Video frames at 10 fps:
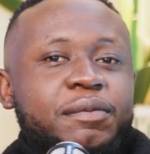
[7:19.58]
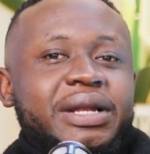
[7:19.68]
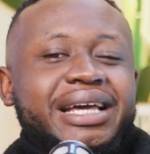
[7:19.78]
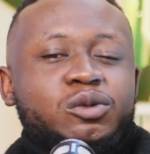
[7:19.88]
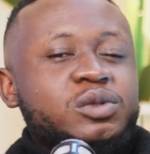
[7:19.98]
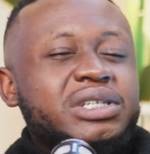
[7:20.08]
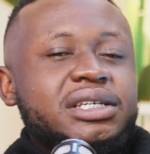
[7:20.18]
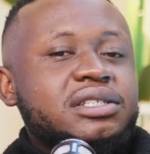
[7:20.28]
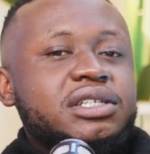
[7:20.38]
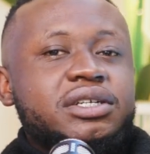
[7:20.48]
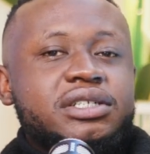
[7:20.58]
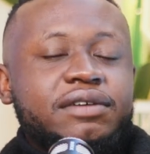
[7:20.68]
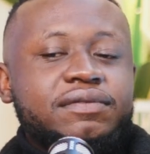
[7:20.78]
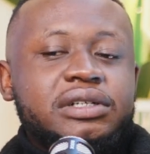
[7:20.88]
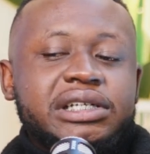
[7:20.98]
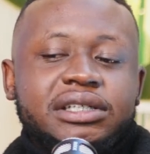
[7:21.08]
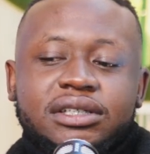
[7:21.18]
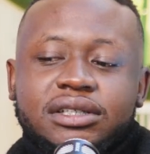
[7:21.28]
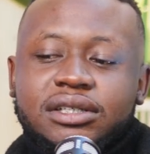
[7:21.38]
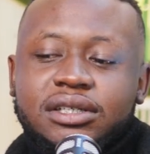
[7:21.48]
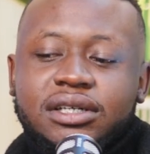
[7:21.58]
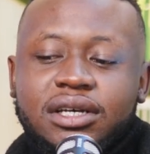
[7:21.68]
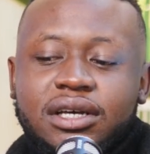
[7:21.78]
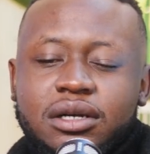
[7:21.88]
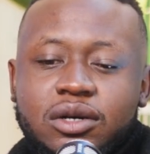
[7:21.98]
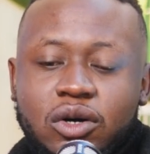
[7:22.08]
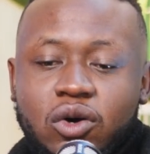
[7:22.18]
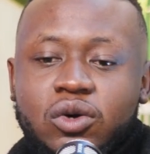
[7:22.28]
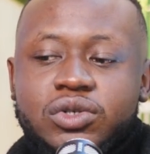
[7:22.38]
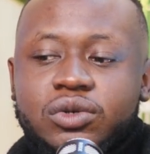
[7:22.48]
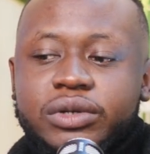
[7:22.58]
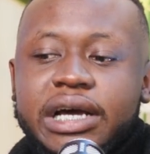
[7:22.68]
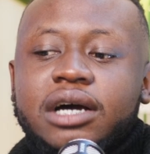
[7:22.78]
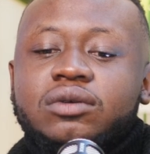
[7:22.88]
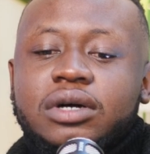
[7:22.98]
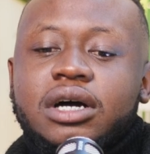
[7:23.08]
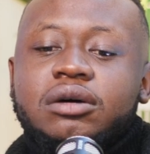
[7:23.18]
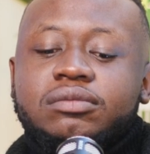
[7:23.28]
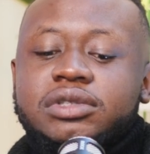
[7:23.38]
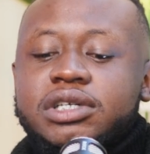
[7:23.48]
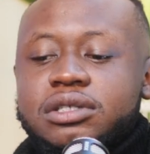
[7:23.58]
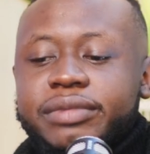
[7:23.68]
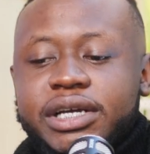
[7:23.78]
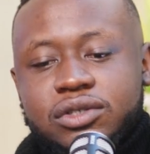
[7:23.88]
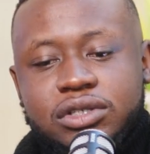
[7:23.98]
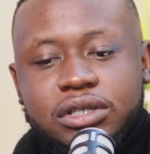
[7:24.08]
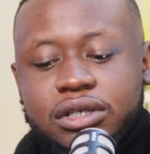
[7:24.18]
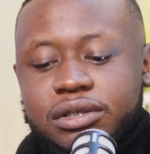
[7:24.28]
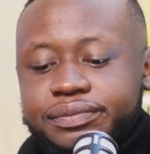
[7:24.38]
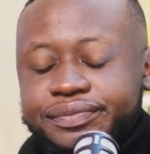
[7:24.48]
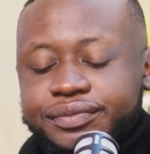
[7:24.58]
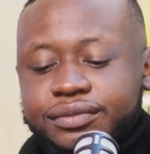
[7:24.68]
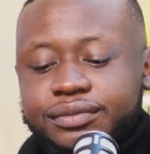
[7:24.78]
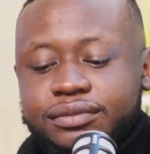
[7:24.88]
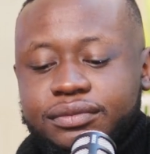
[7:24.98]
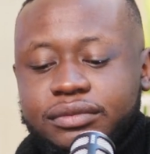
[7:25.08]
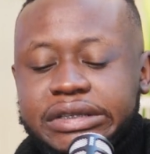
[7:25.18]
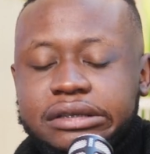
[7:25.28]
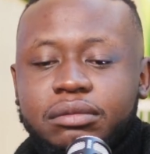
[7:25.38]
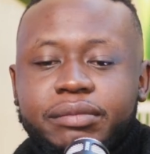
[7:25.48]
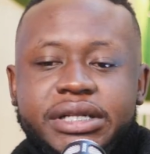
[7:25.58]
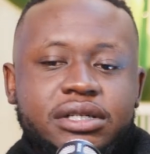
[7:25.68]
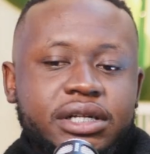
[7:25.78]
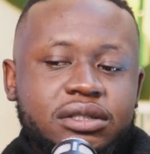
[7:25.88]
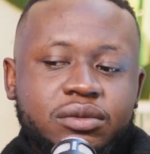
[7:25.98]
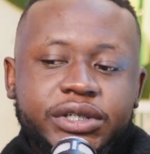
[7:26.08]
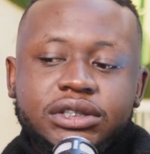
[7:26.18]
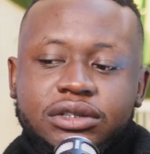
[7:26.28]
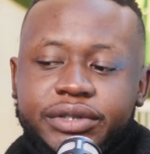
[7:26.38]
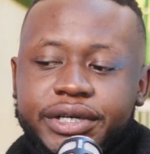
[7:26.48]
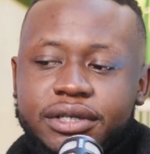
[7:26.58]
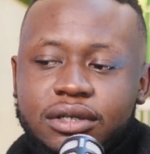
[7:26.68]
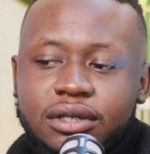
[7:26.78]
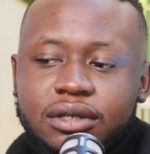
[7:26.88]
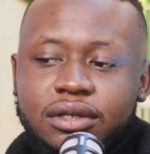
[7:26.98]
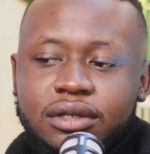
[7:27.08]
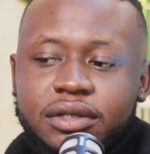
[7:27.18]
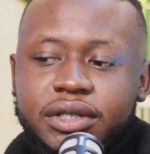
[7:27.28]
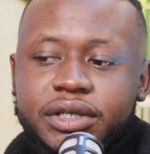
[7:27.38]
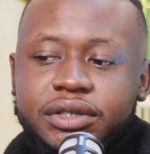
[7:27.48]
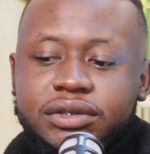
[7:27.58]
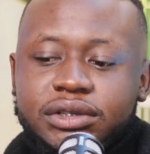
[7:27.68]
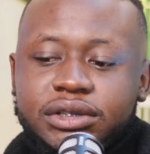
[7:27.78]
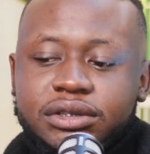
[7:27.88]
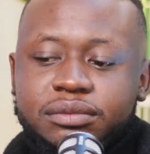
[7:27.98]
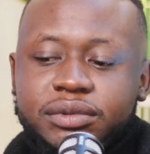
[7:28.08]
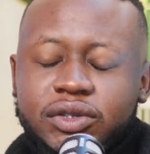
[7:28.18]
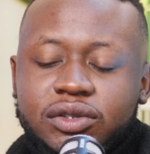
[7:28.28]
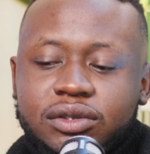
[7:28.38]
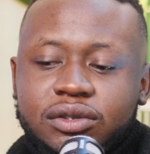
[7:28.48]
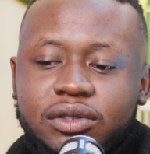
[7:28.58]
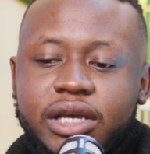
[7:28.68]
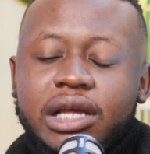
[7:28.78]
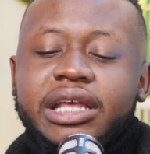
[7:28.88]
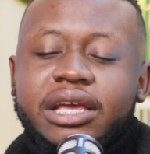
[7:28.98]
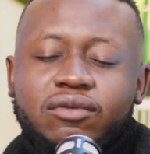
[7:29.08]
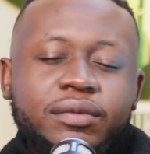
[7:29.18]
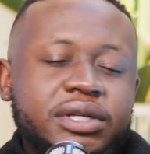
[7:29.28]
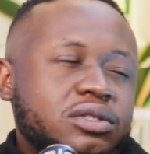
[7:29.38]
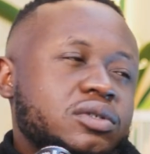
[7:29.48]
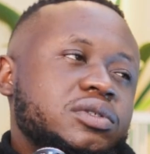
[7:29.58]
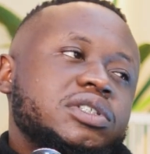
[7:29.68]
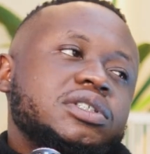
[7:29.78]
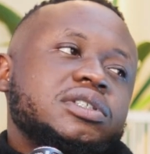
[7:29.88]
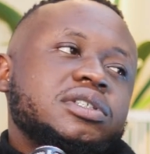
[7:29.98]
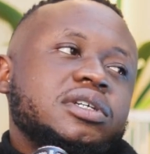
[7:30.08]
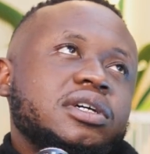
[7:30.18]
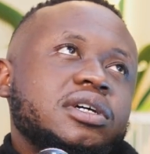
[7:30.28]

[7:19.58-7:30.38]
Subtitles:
But like, don't take it serious. I feel like also now, touching back onto the mental health awareness, right? There's been, and everybody's noticed this.